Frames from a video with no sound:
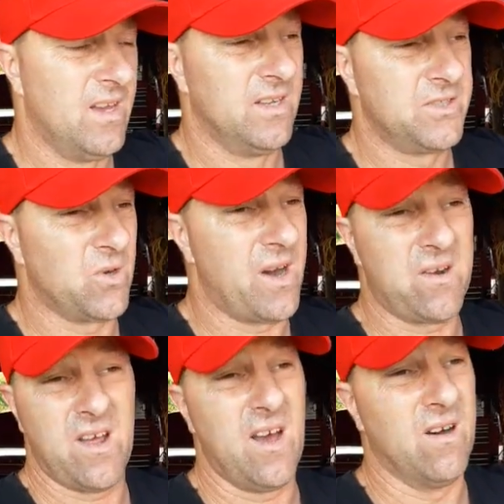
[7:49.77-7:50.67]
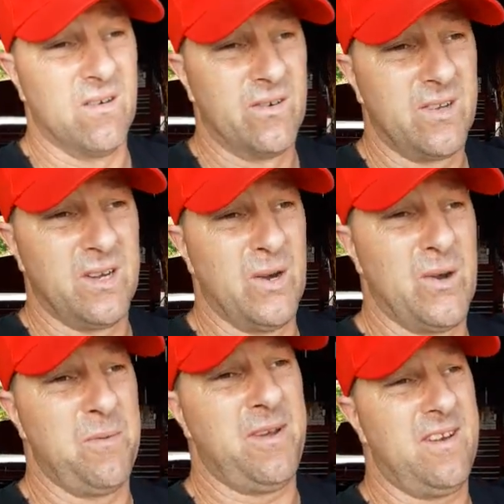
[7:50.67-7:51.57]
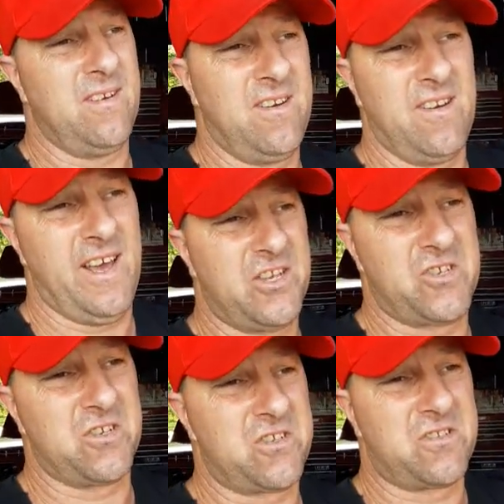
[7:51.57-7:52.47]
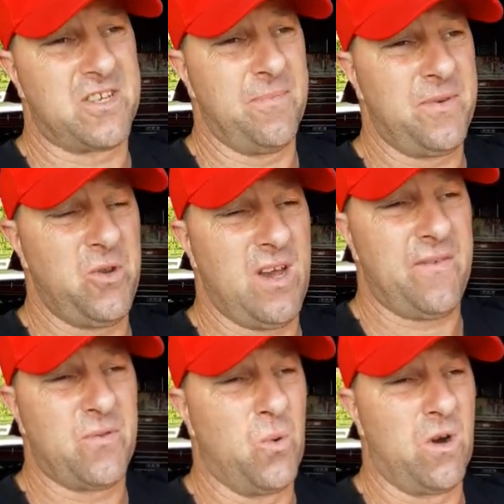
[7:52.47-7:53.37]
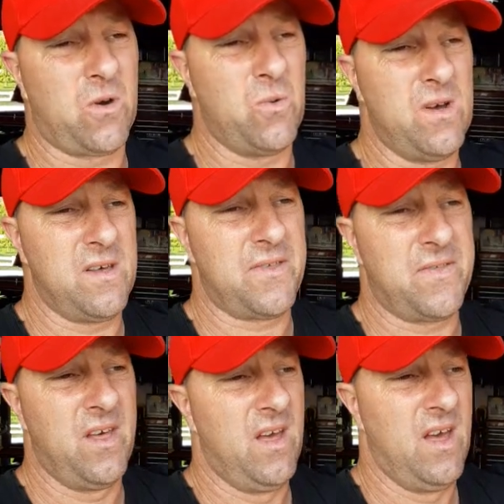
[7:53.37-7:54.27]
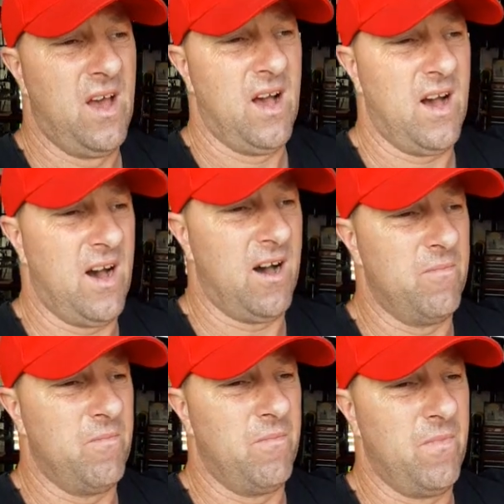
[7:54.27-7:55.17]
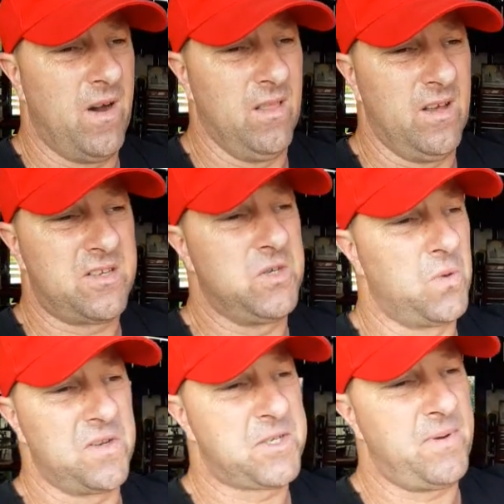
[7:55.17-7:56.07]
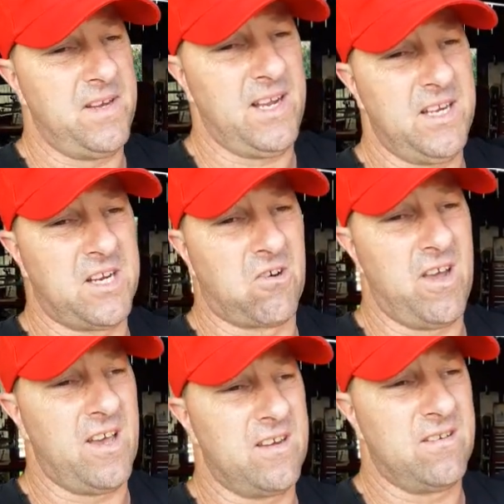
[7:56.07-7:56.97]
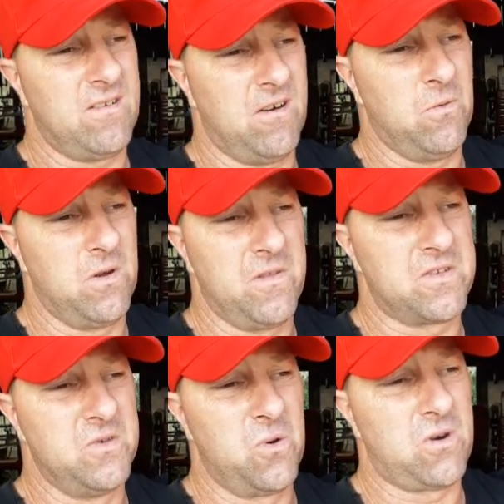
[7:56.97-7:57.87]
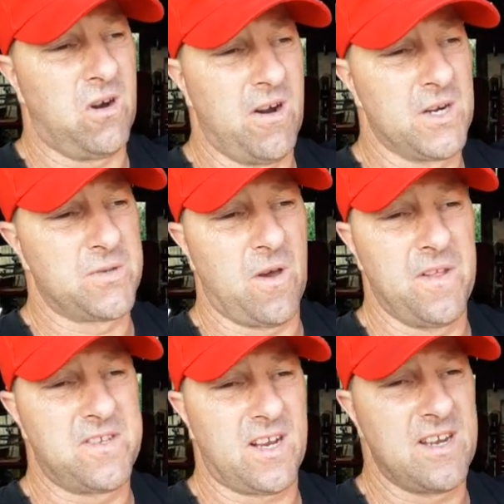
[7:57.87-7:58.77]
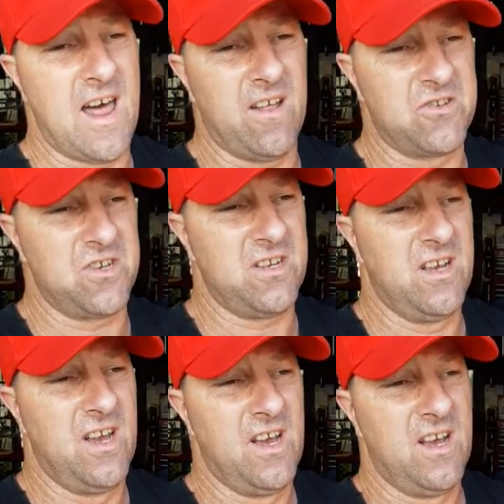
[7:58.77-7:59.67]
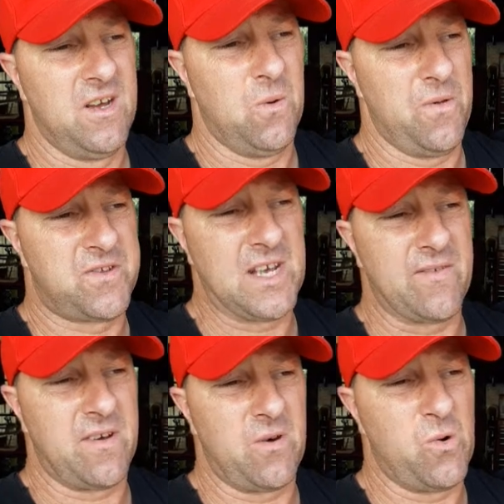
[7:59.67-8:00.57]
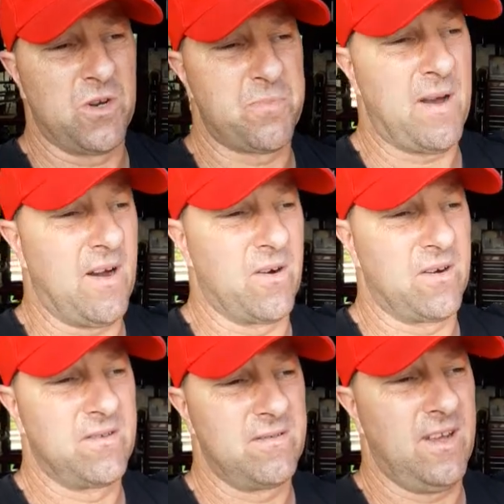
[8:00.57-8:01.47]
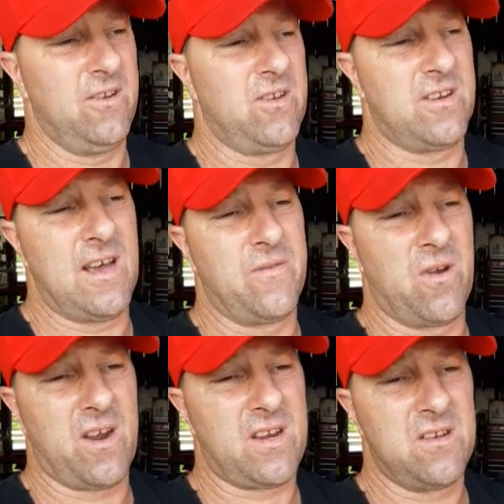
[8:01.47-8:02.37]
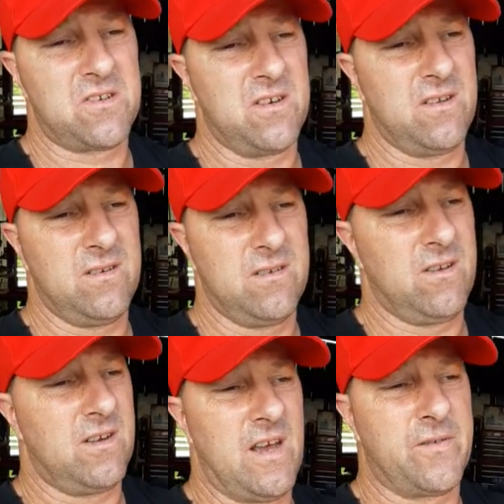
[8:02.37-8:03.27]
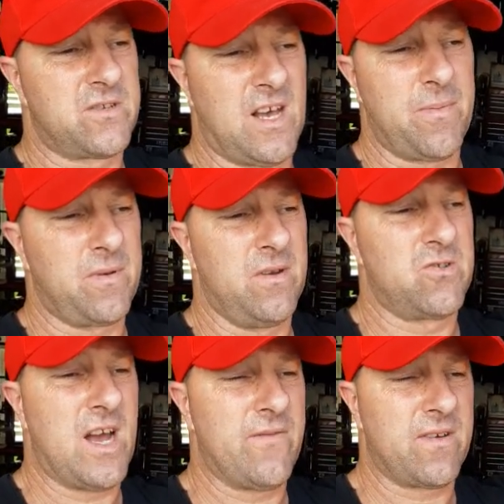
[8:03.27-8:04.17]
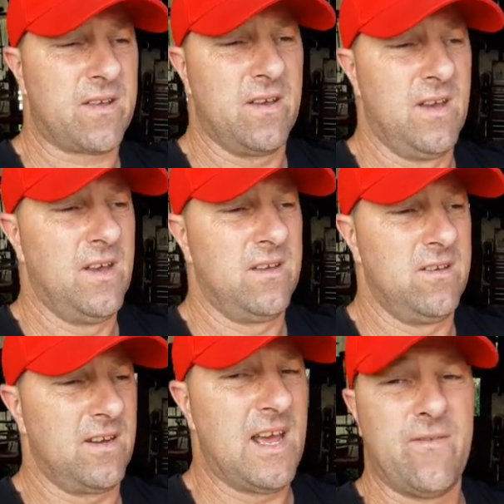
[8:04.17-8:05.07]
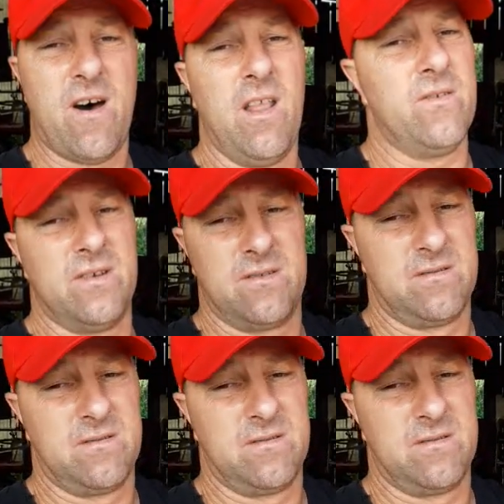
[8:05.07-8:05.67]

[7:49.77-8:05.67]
So I don't know. You know what I mean? It's just something you have to work with. Unless you want to spend 80 grand on one of these newer cars with all the technology with 700 horsepower, and you can have your air conditioning, you can have your stop and go traffic, you can have all of it.